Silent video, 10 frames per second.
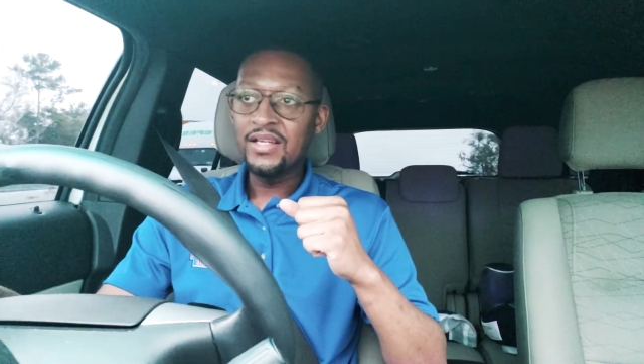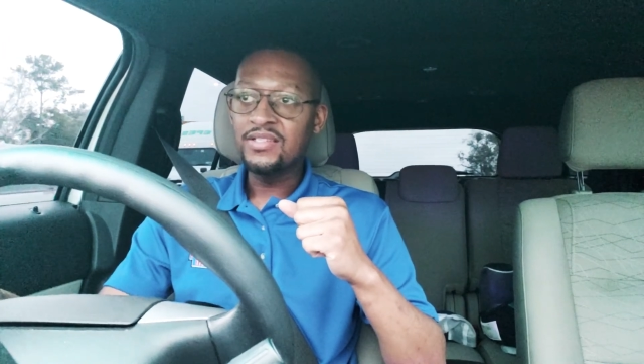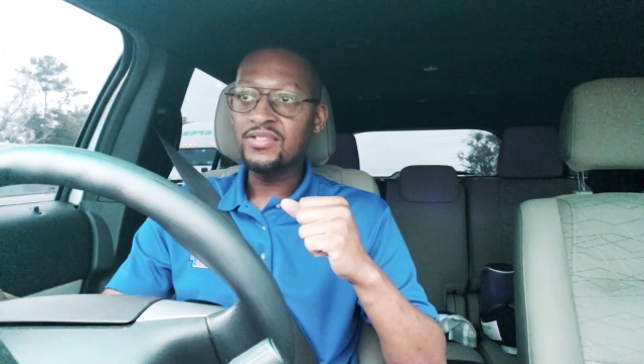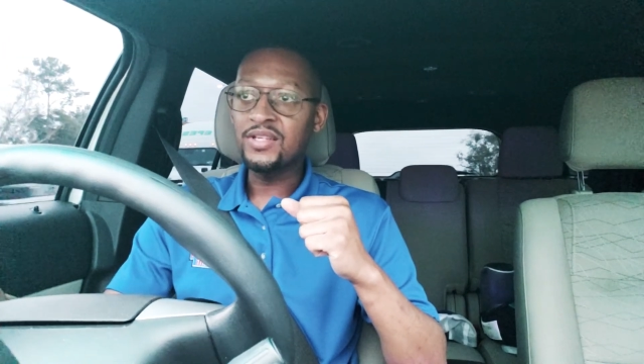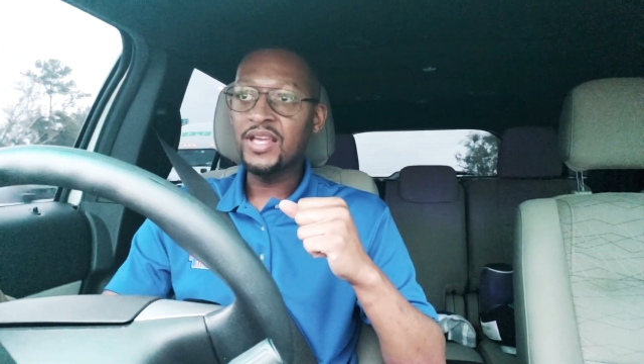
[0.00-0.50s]

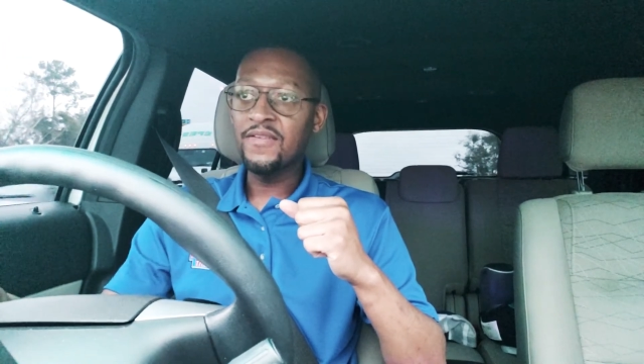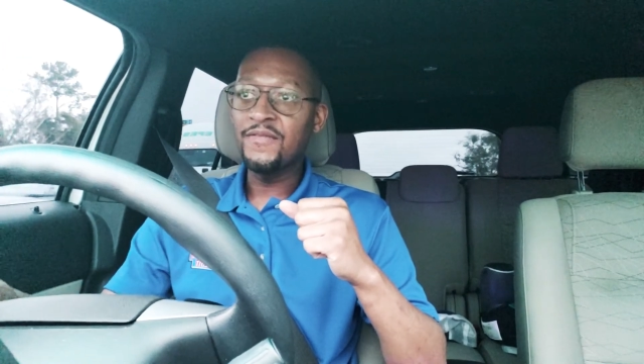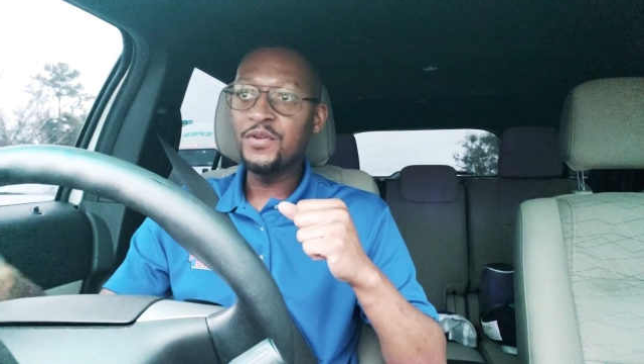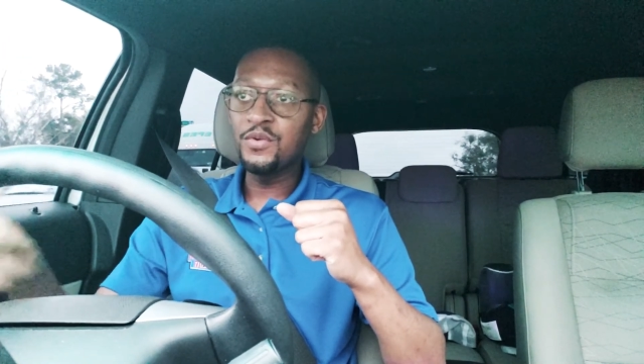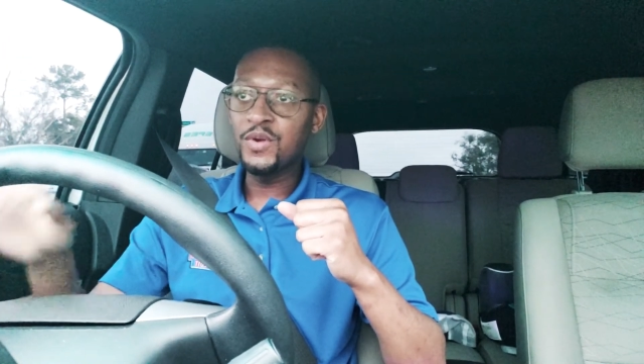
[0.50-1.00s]
So
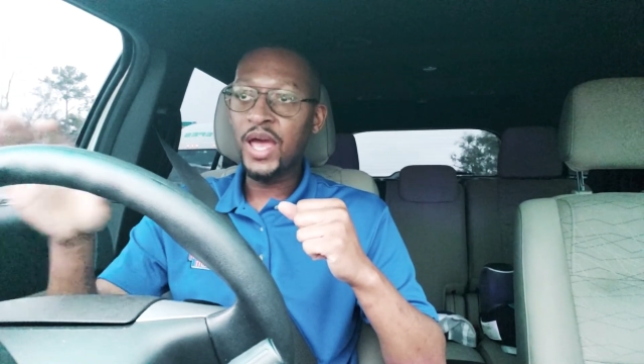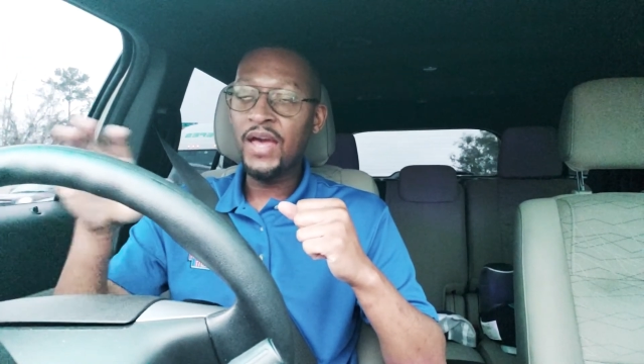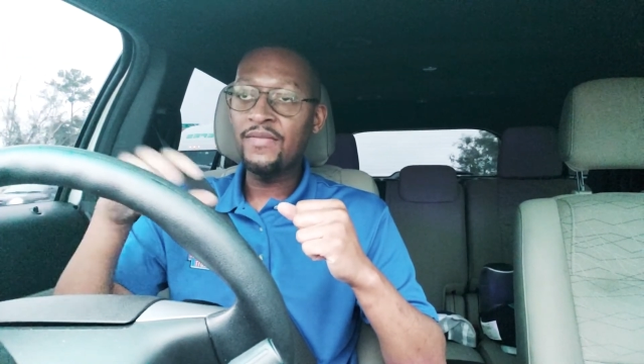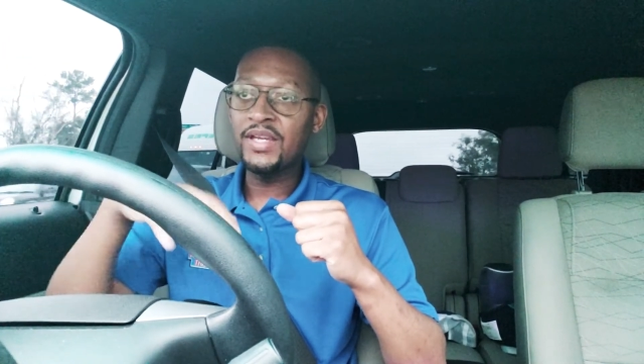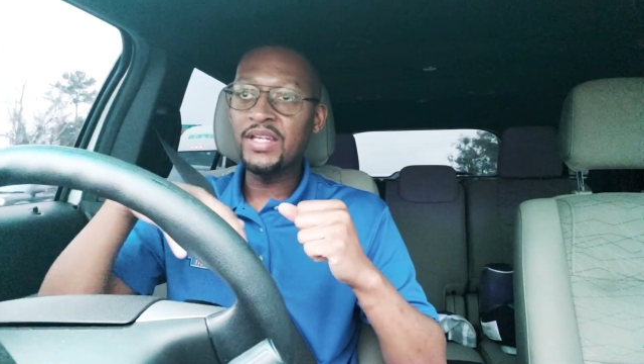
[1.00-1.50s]
if you
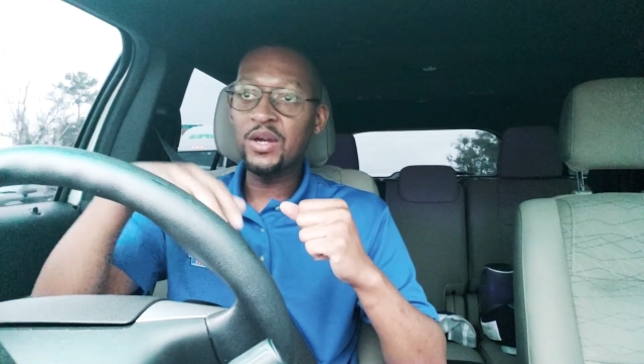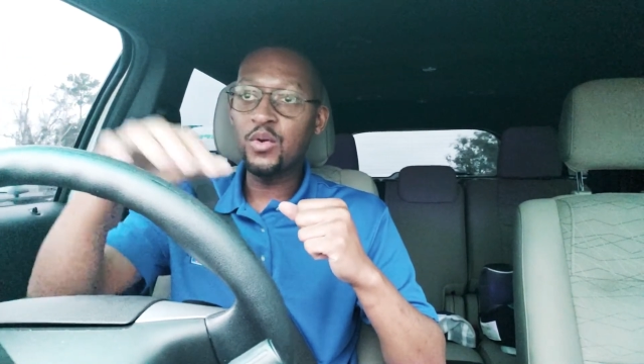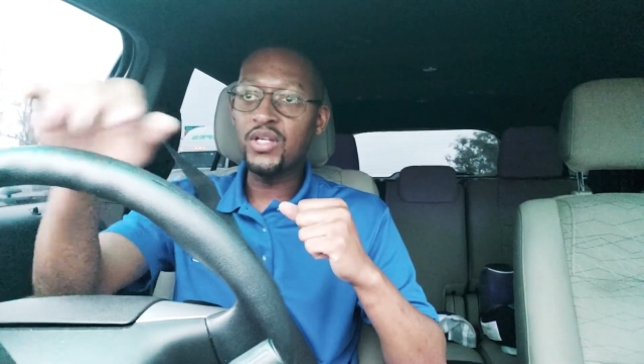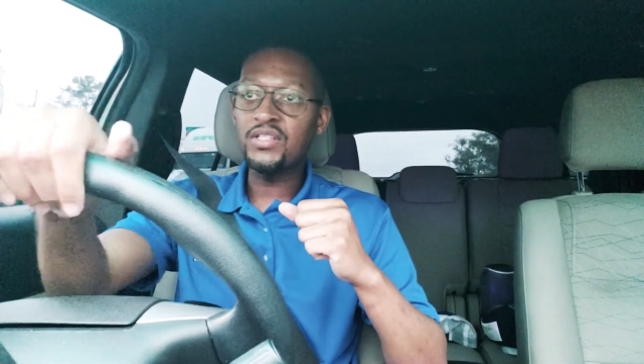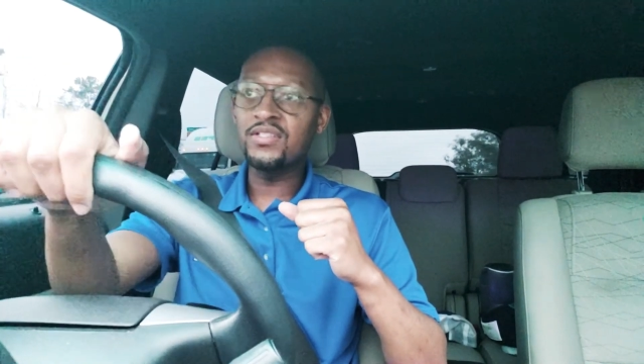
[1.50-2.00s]
have any
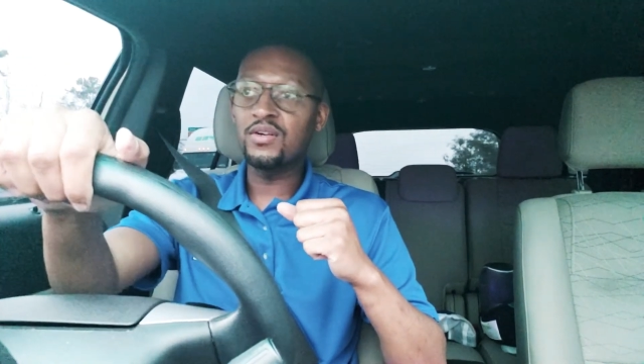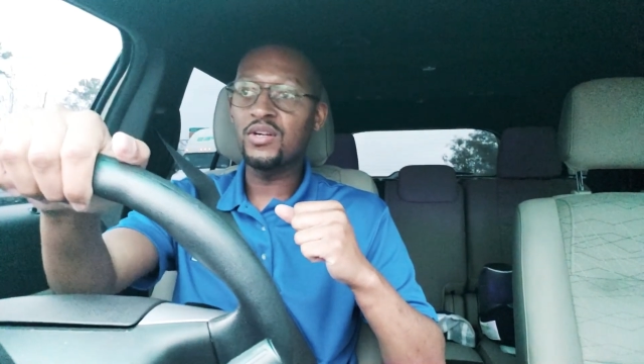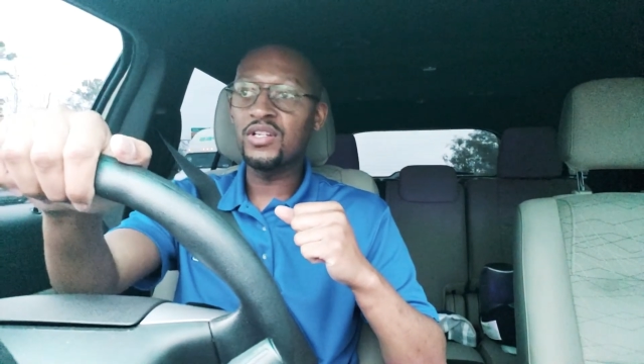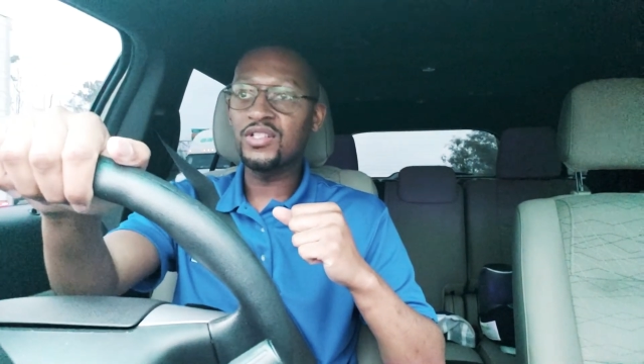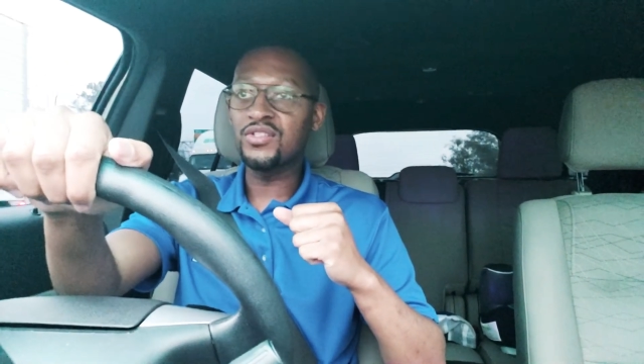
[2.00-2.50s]
questions
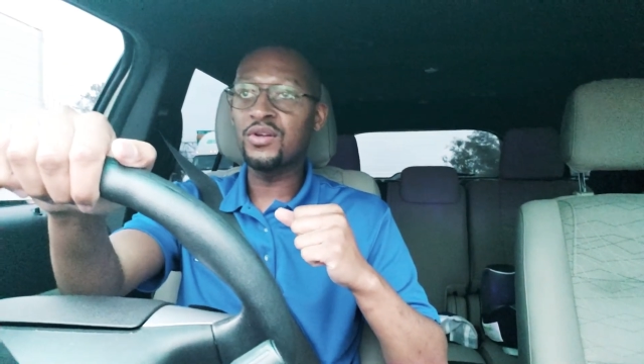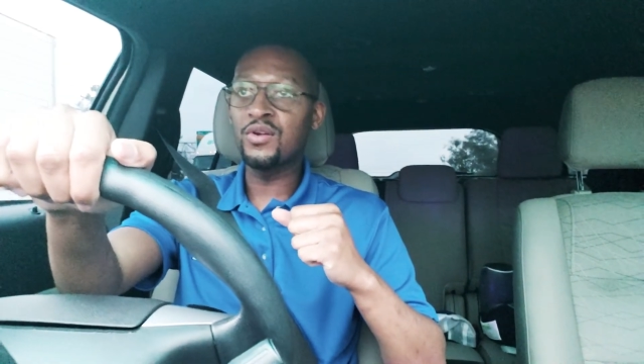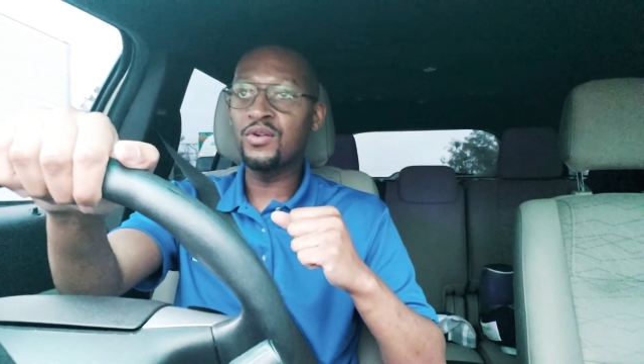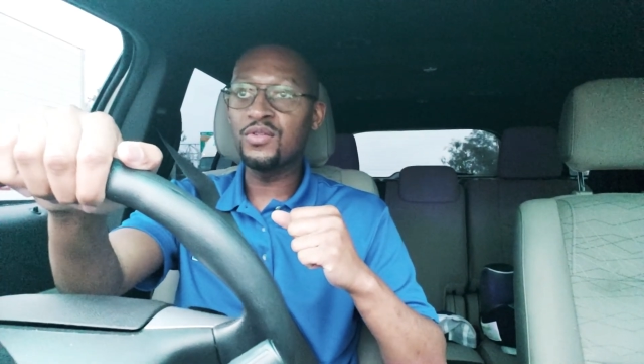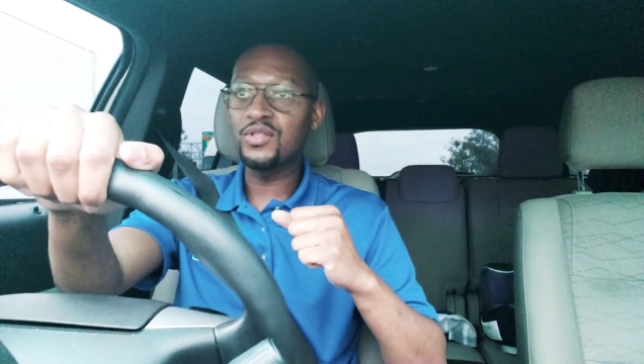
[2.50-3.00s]
or
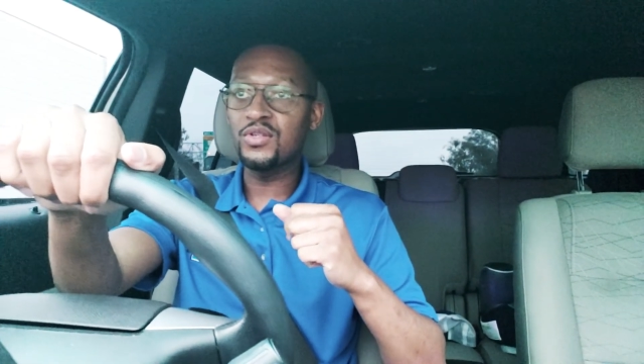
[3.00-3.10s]
concerns,